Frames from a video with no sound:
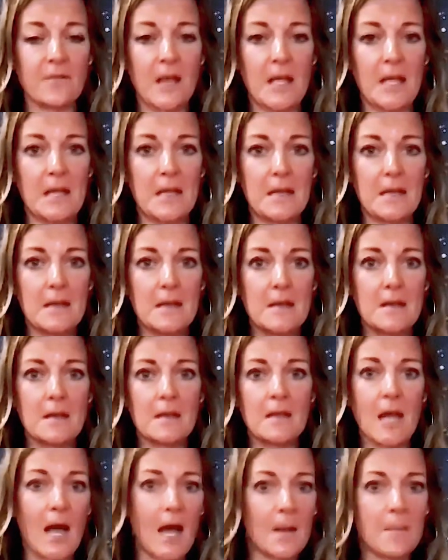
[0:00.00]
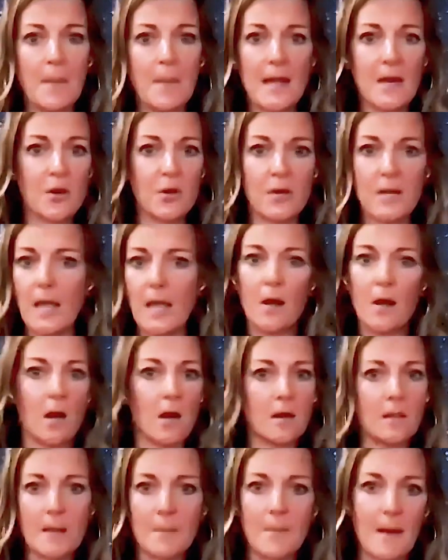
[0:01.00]
as if like God, my
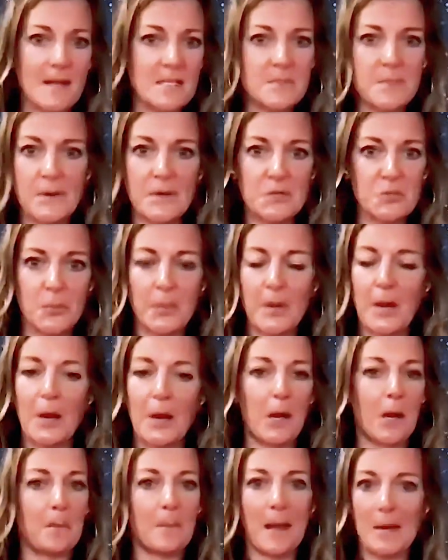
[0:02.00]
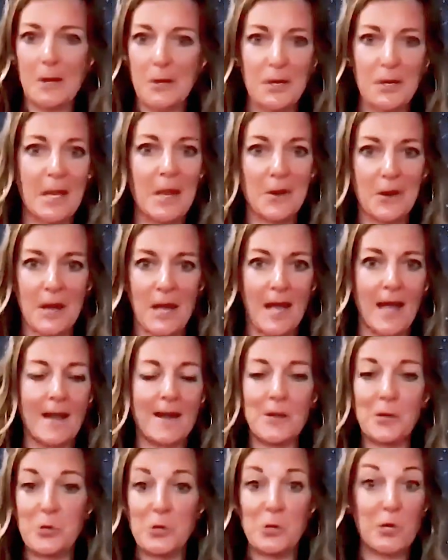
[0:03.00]
creator, like my spiritual parent, my
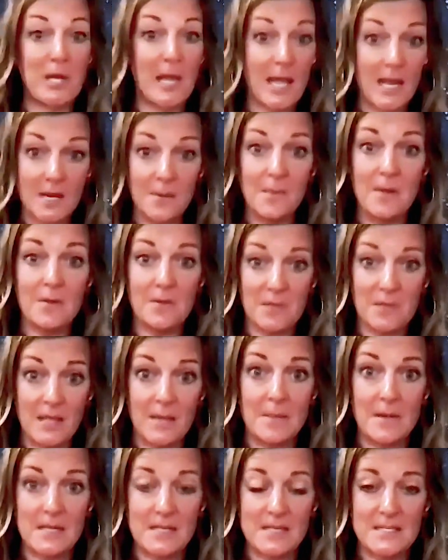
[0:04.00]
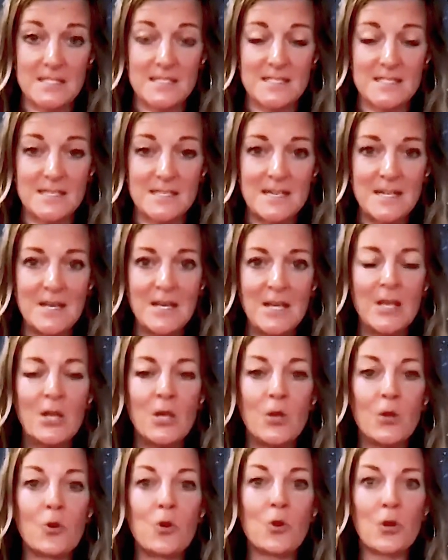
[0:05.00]
creator God, who created me with limits,
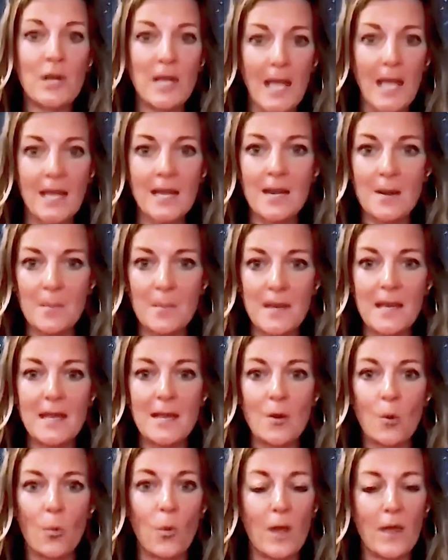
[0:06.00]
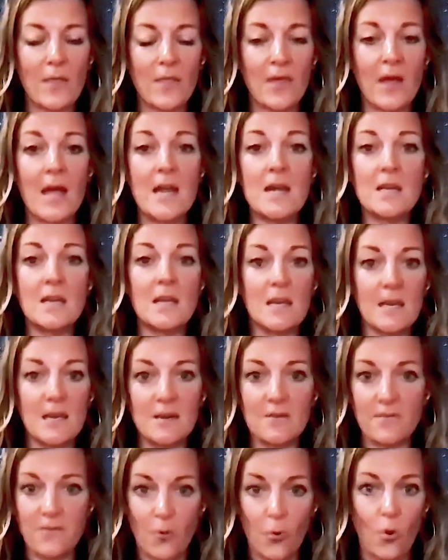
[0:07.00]
who created me with a
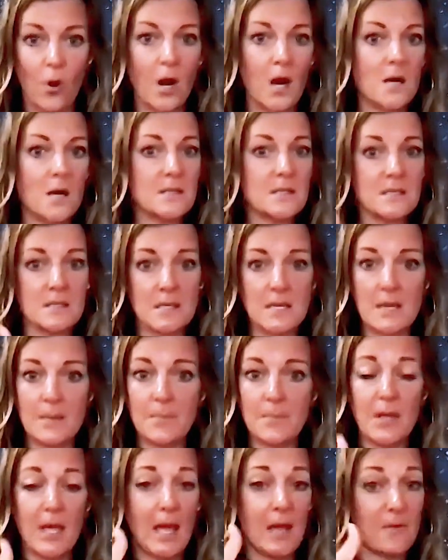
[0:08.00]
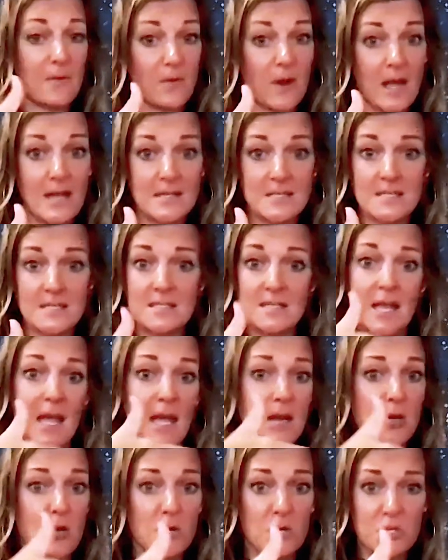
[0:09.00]
need for sleep and
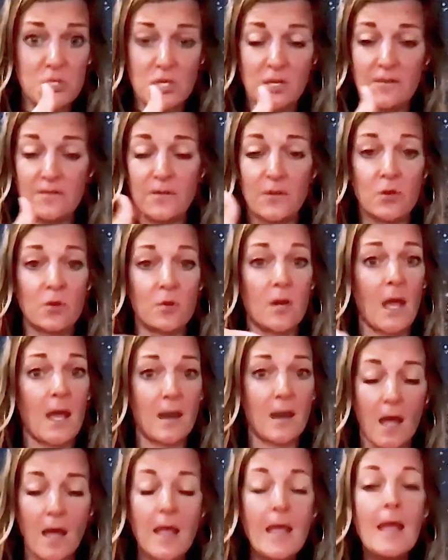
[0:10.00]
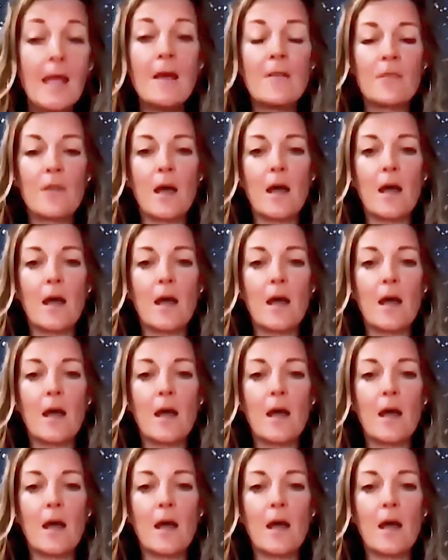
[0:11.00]
rest and nourishing food, and